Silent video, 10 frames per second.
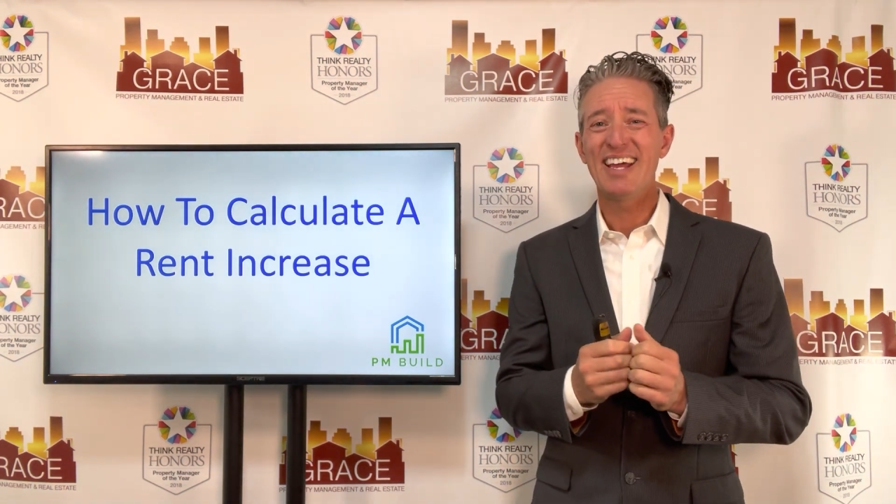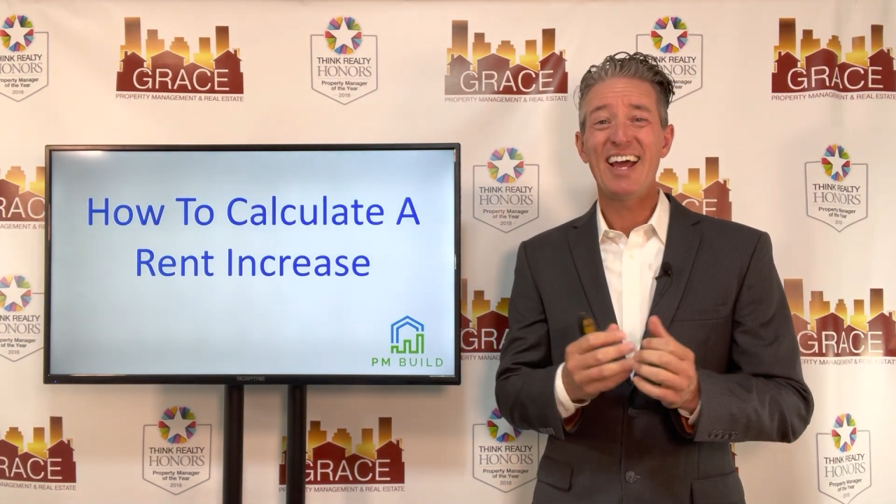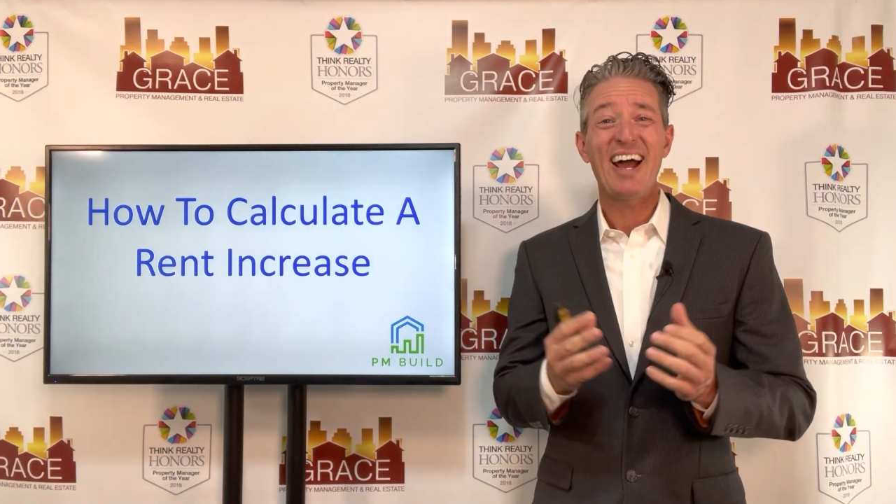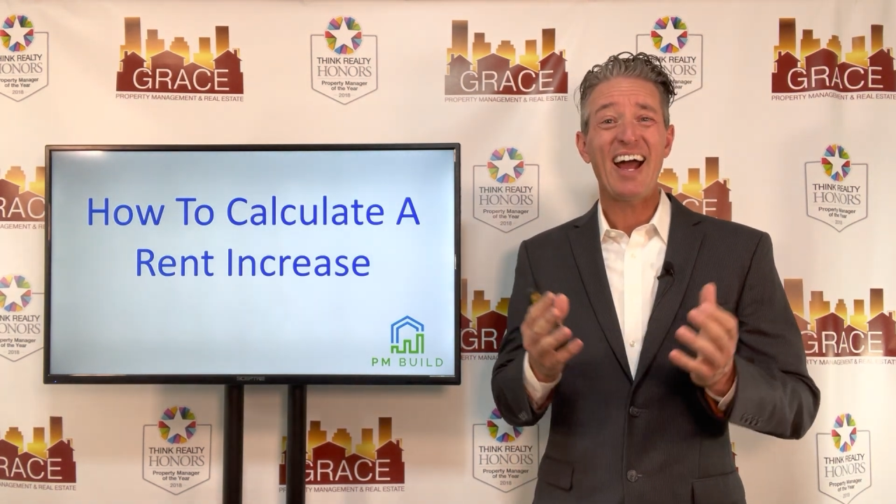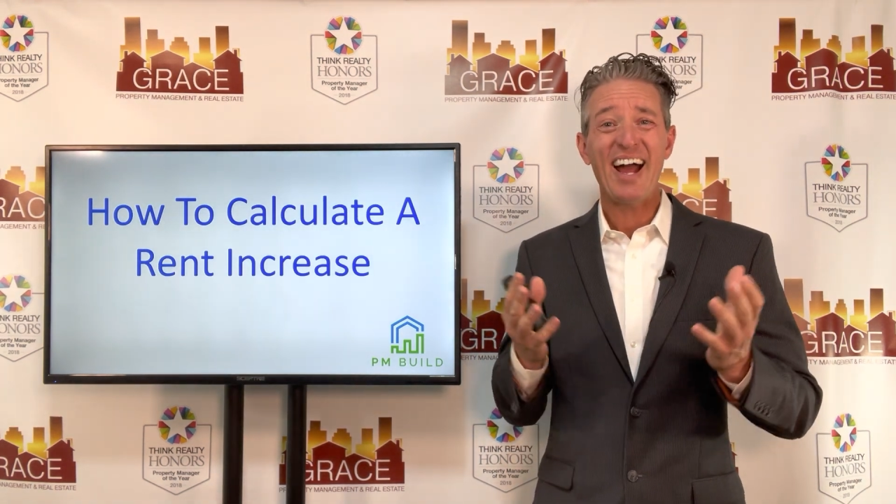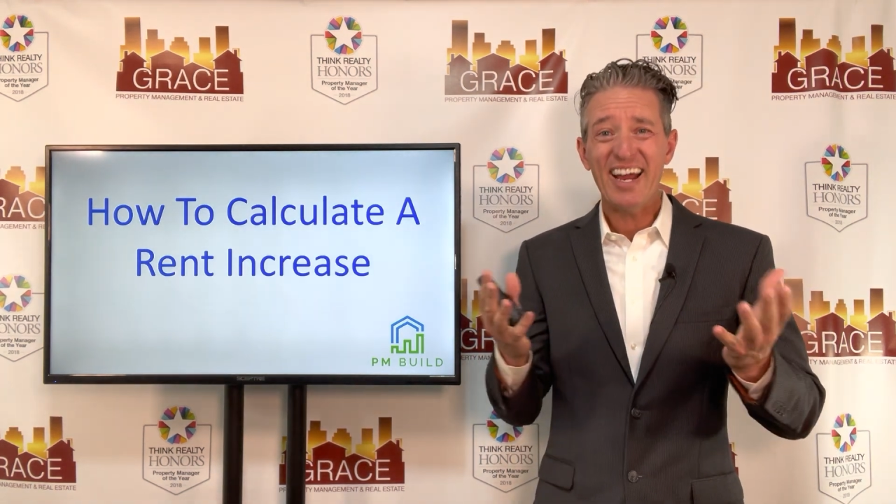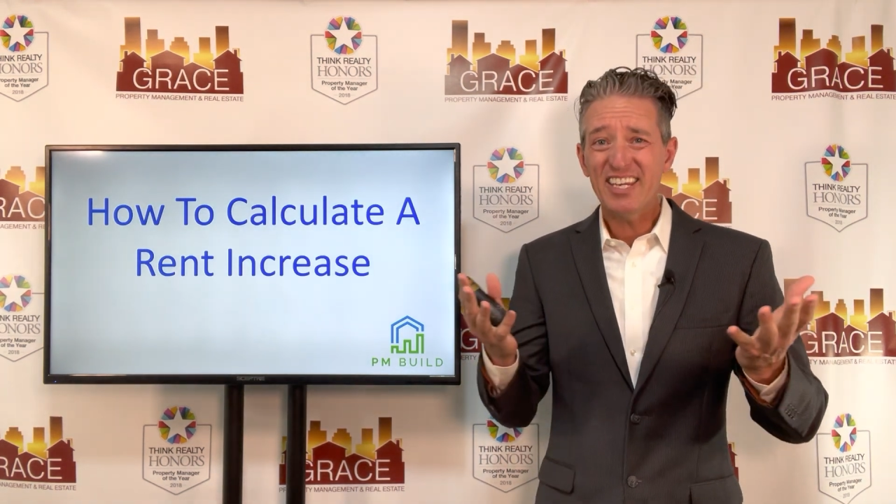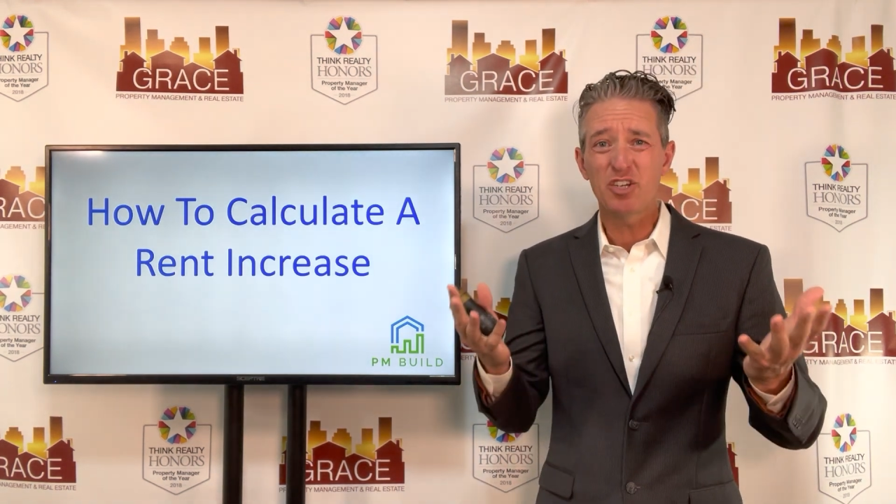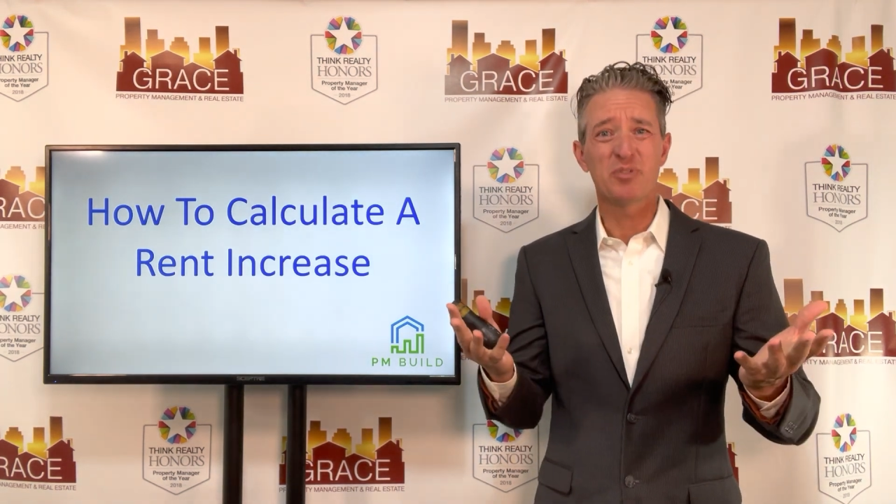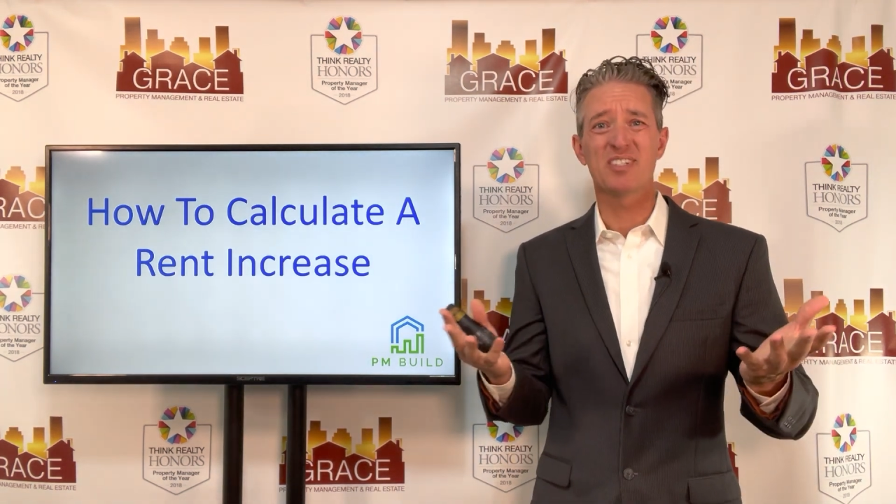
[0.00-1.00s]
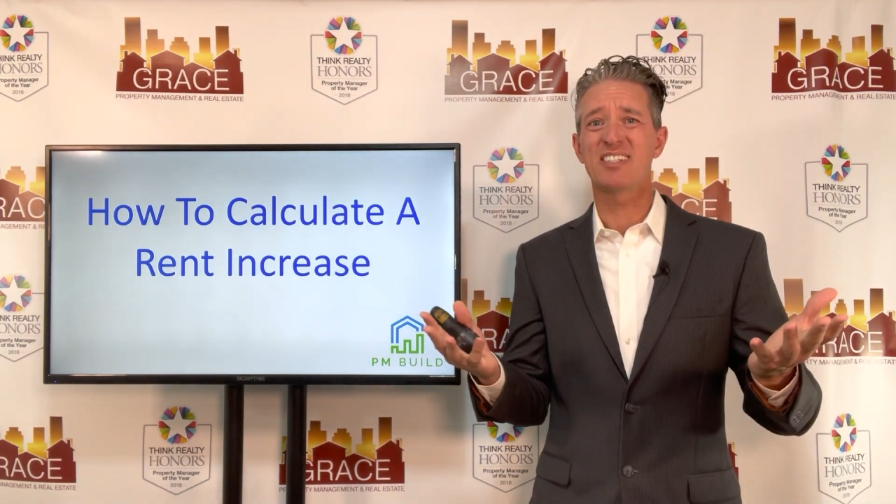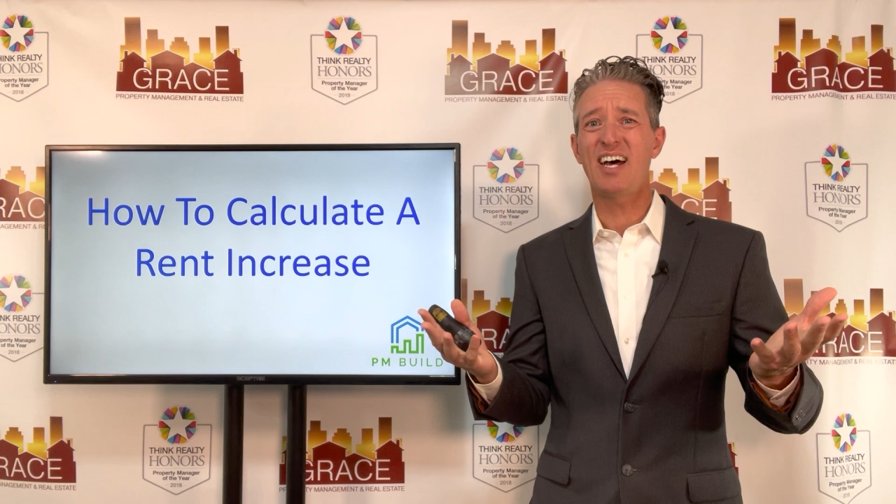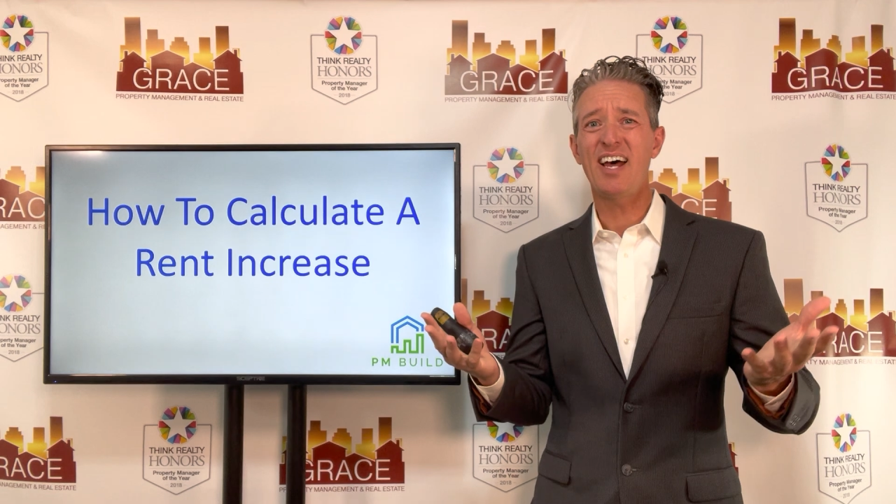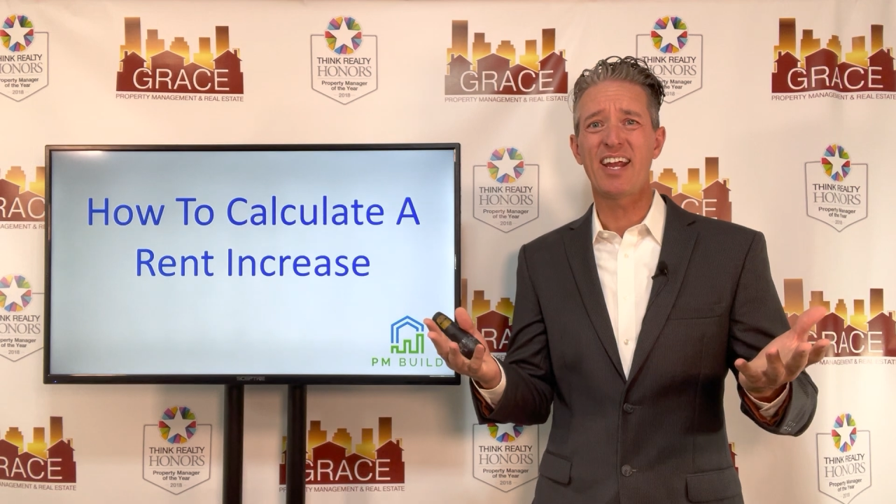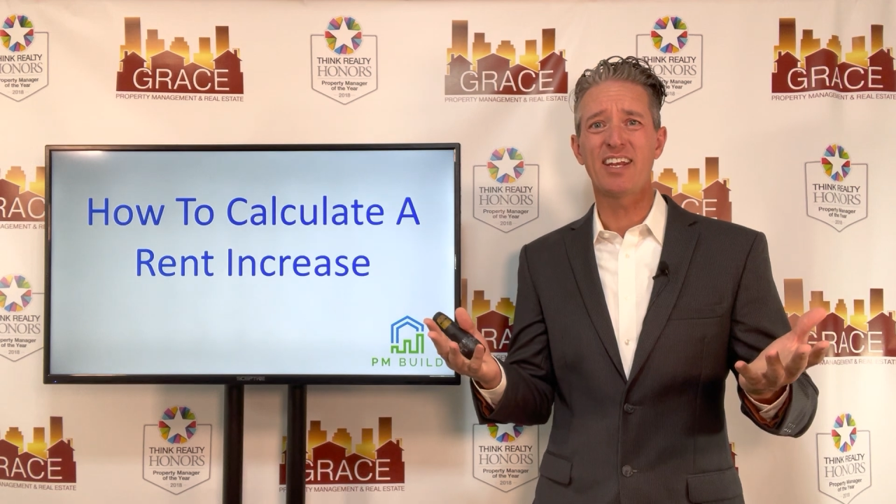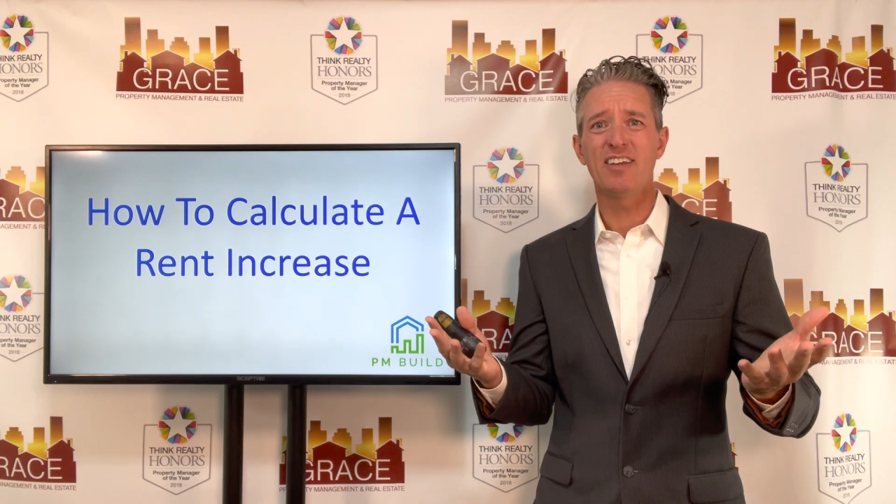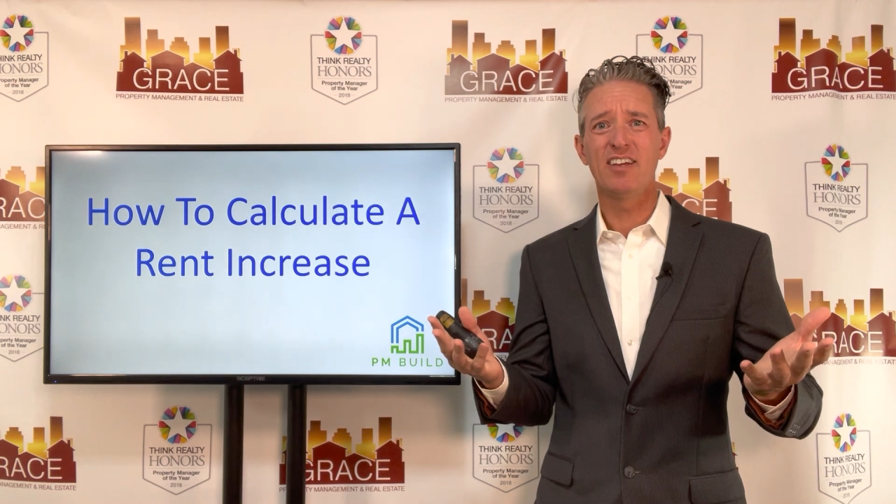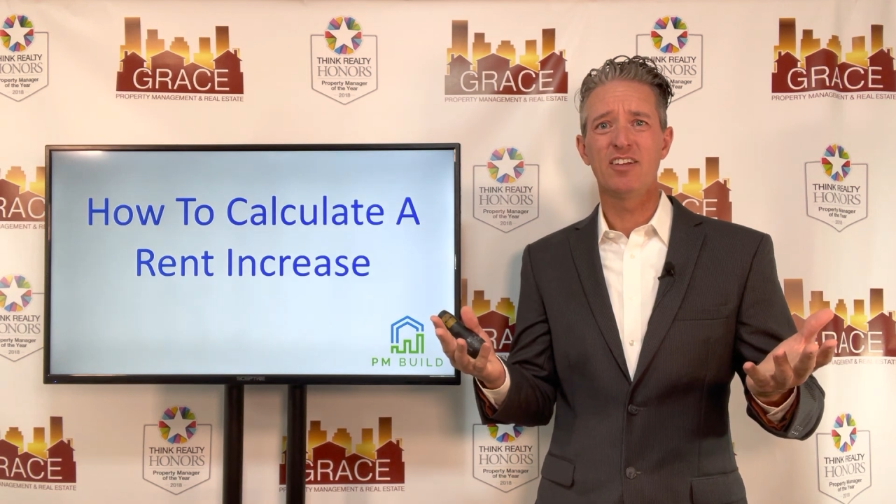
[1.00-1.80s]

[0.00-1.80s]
How do you decide